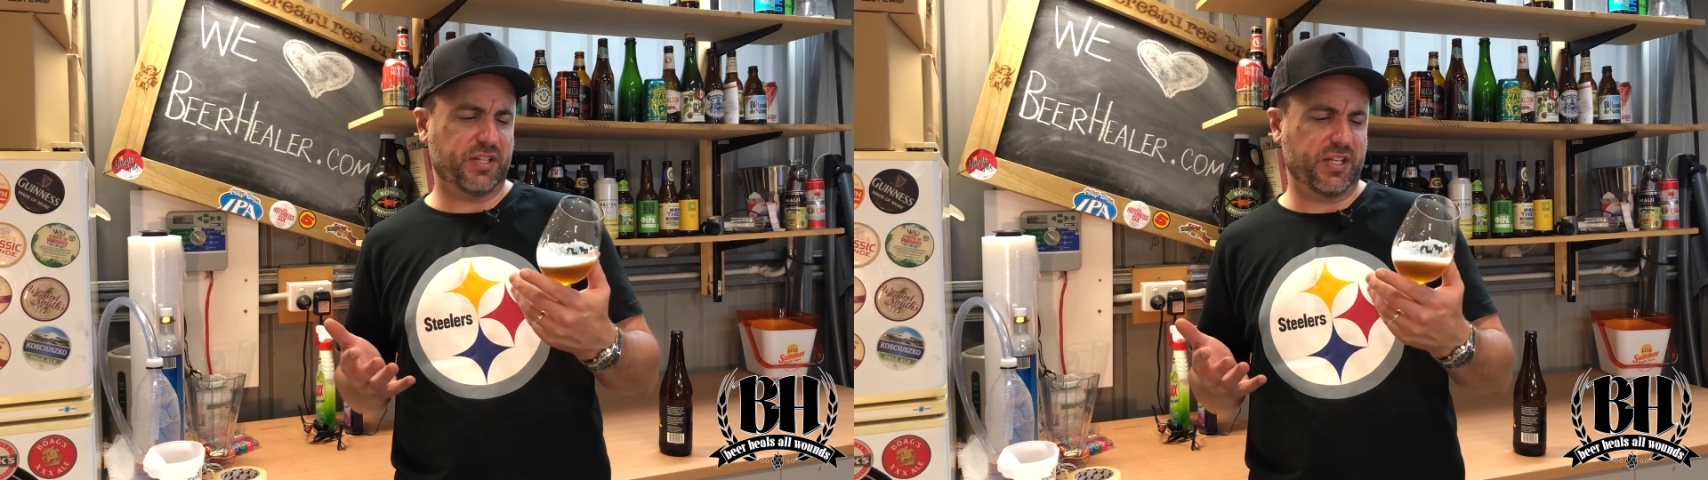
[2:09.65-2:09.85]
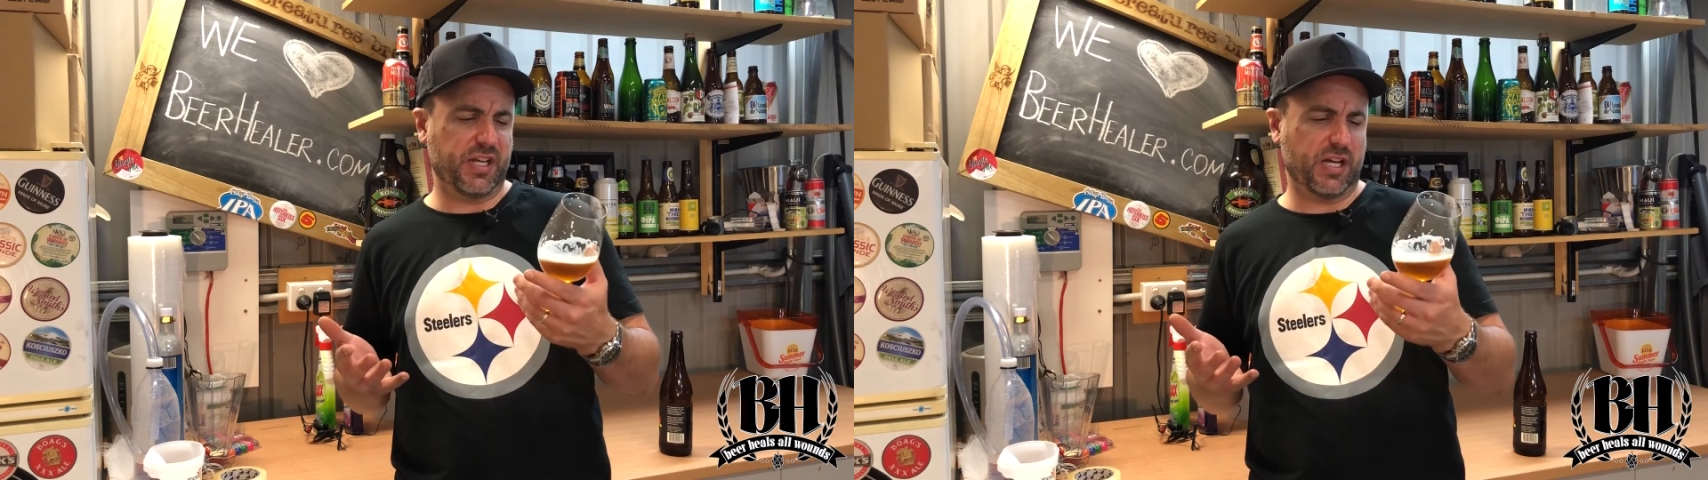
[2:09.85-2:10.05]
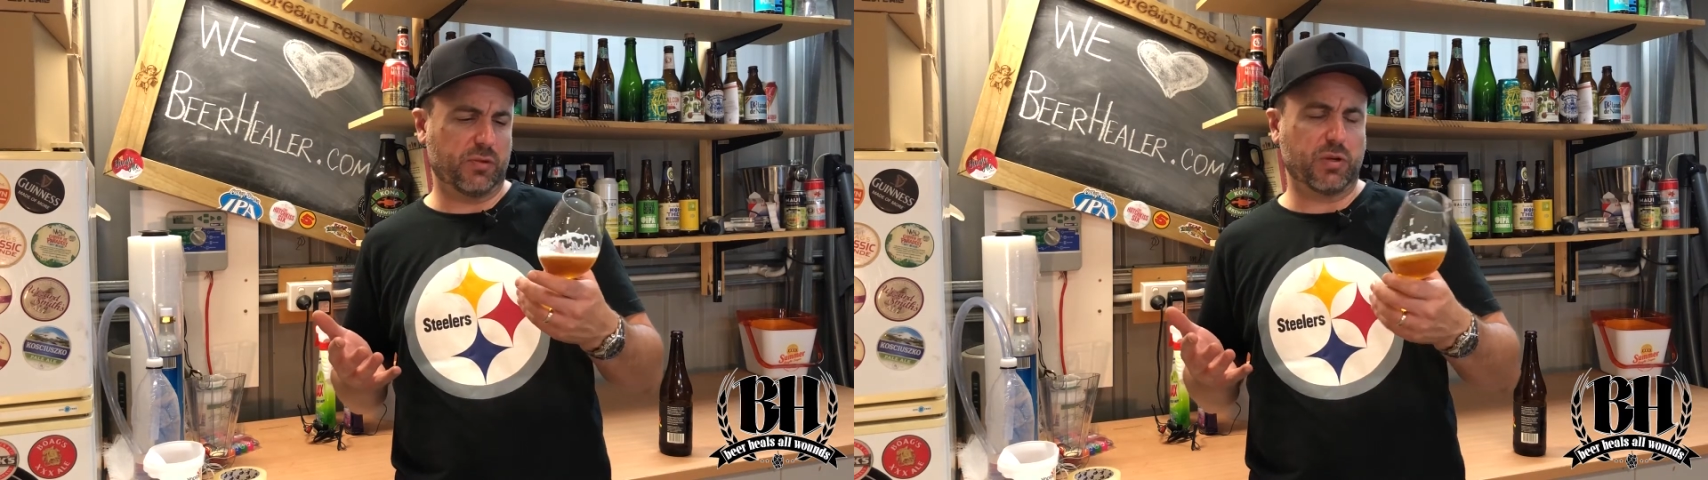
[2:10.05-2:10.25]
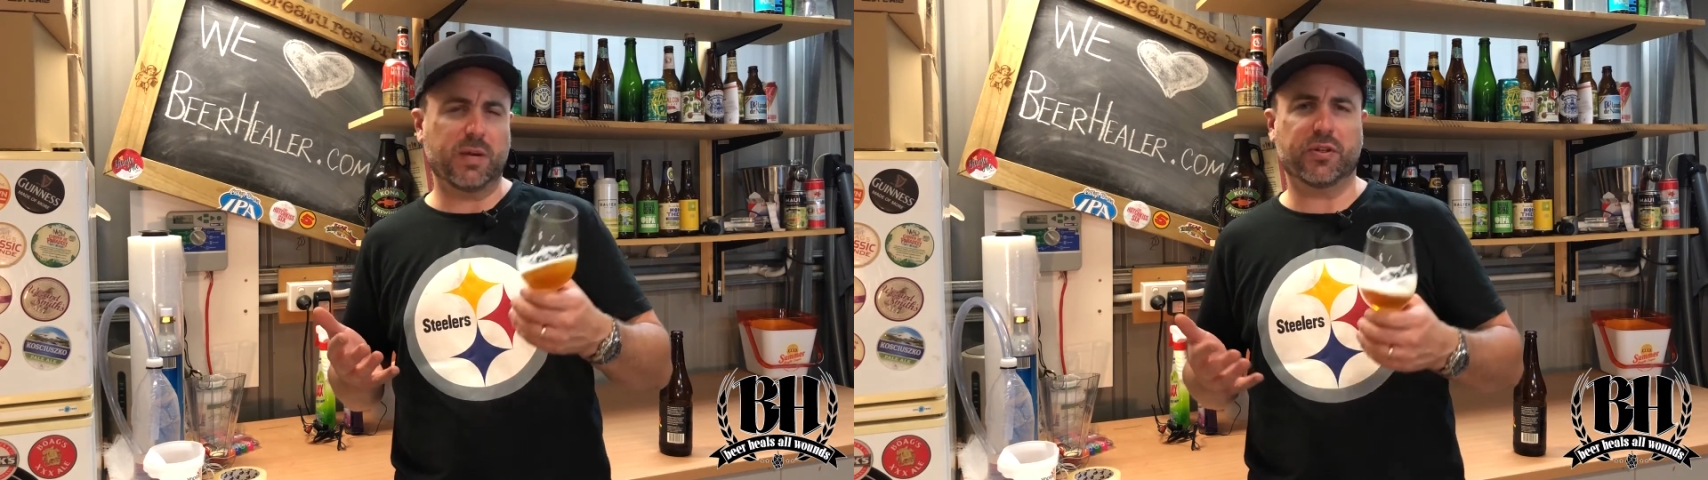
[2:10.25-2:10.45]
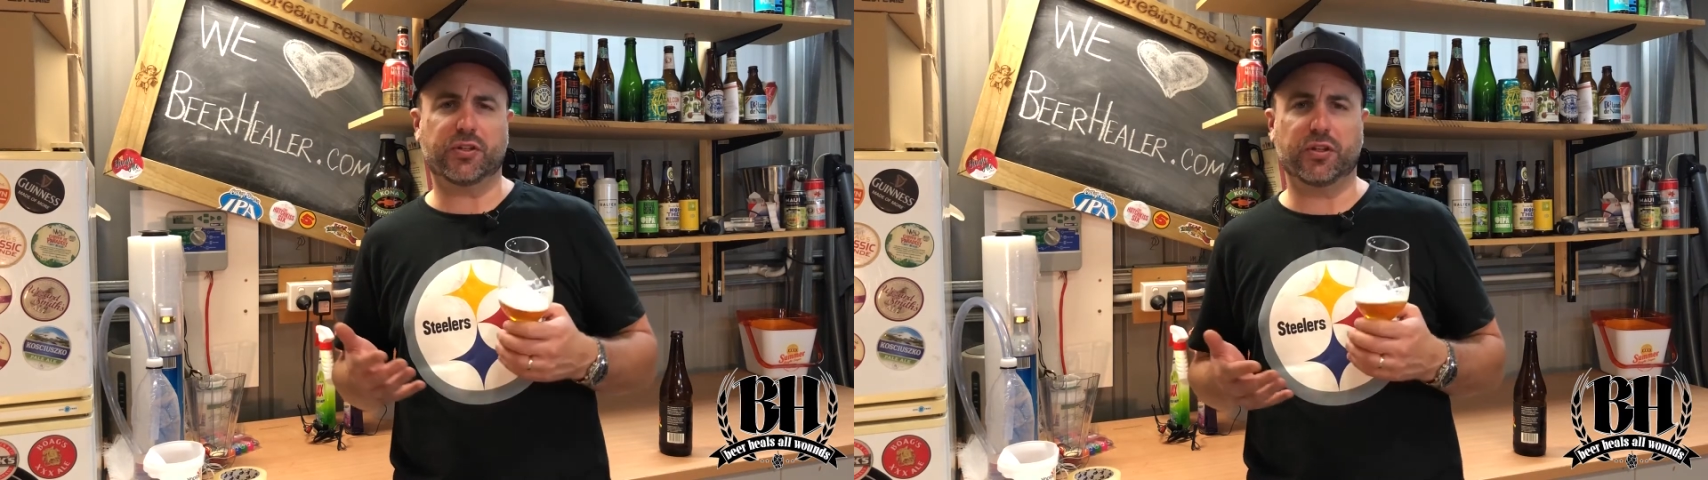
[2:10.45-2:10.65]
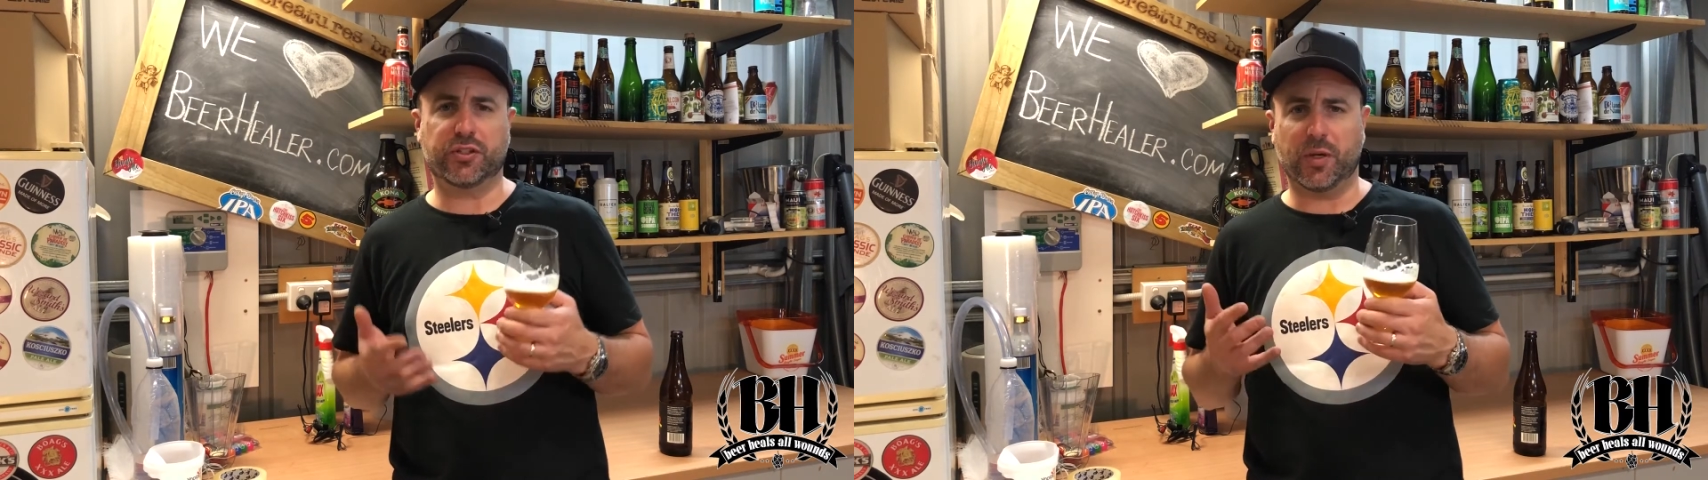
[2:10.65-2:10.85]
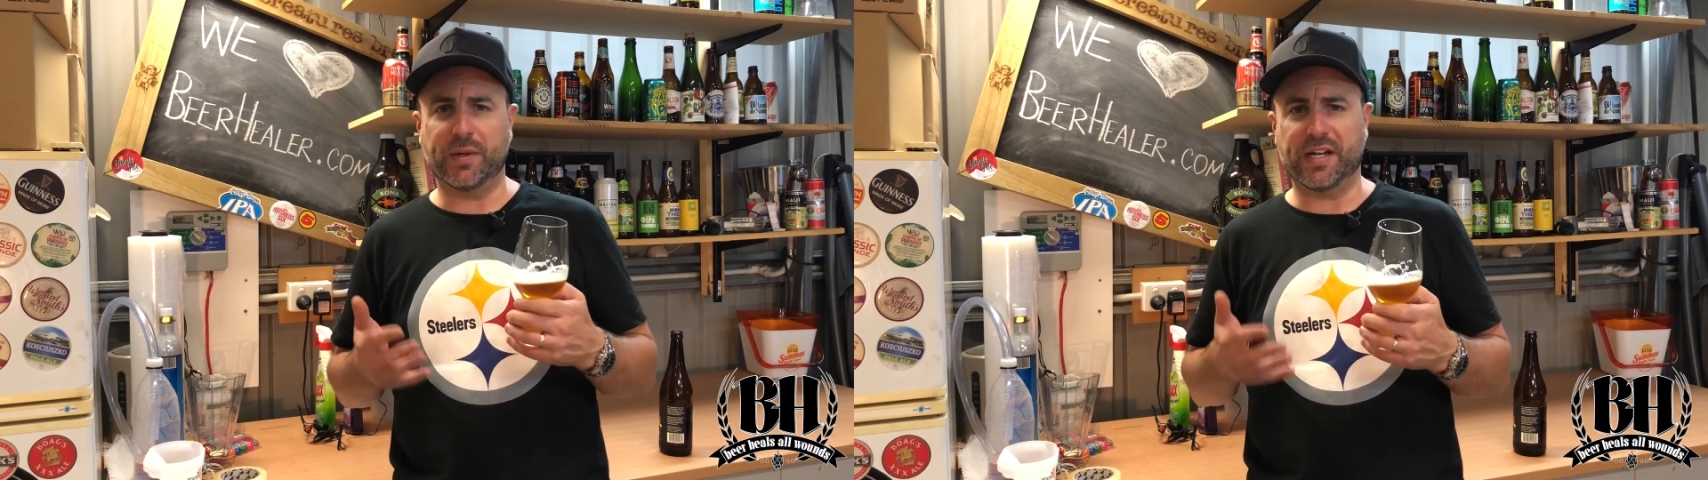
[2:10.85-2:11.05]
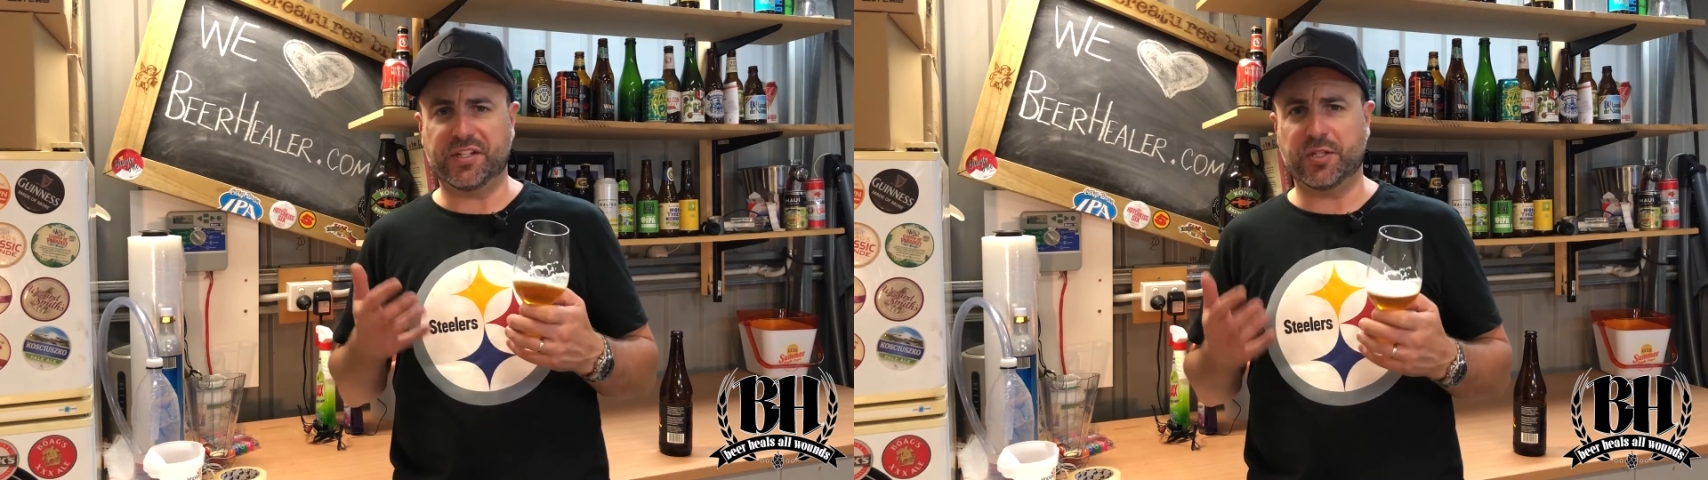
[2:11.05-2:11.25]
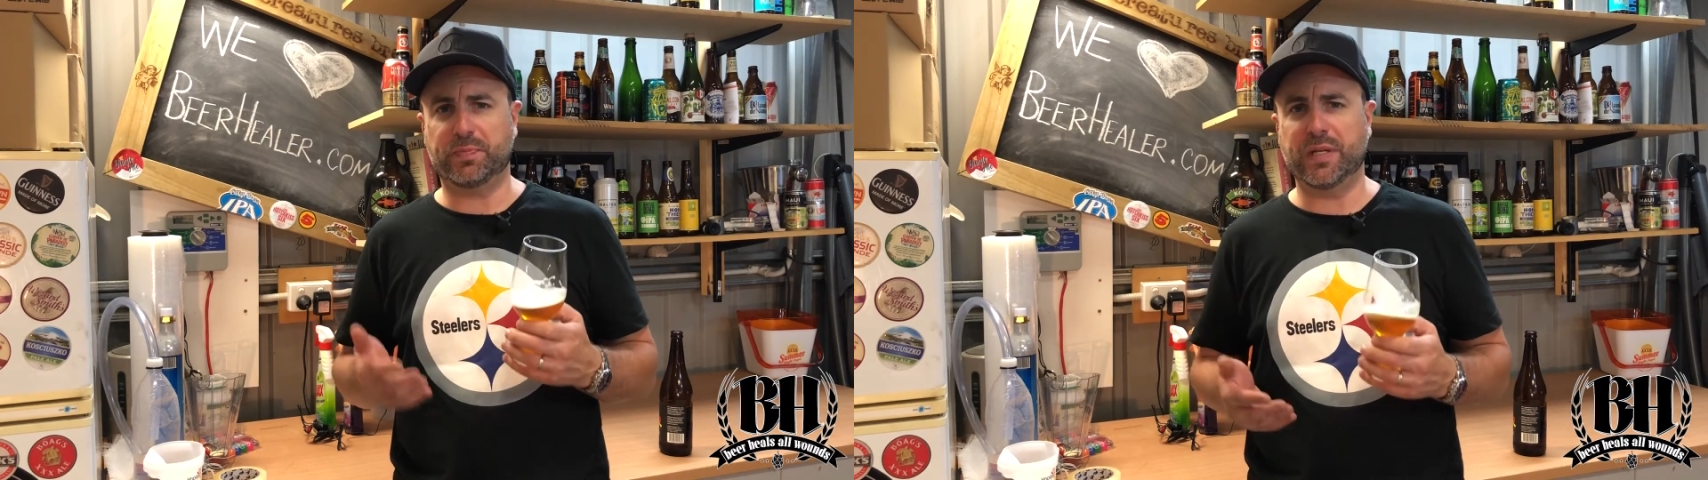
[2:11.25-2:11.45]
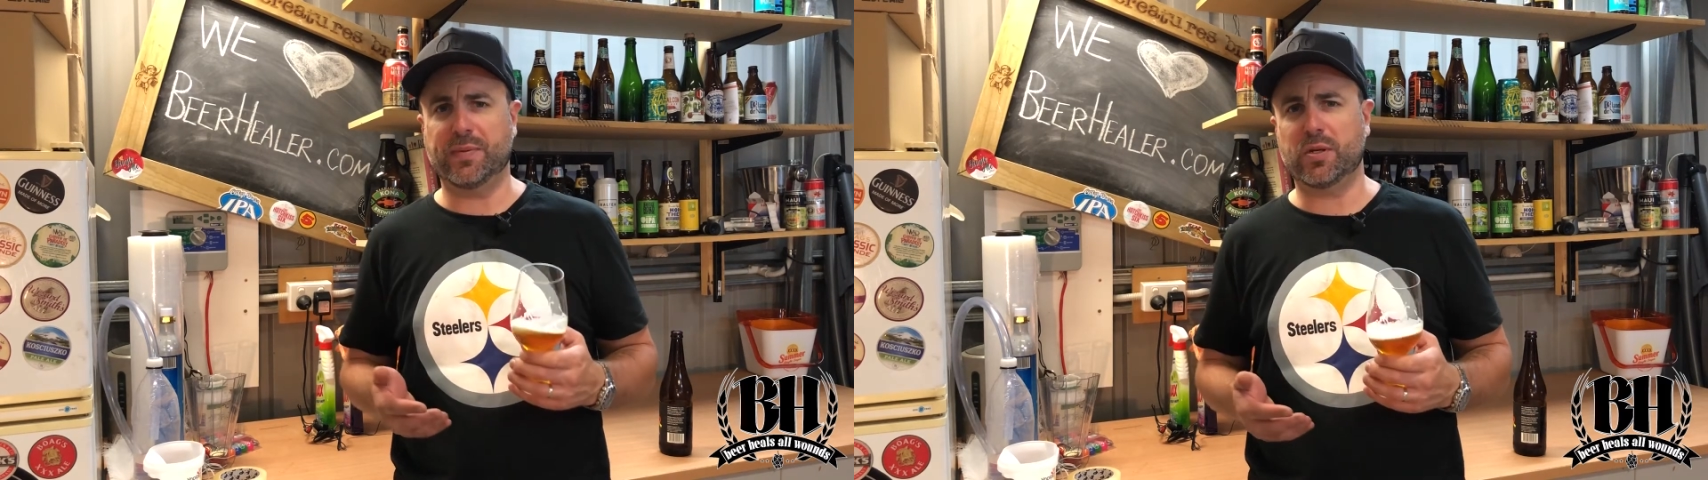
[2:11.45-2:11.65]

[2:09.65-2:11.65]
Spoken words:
the aroma that sort of dominates this beer,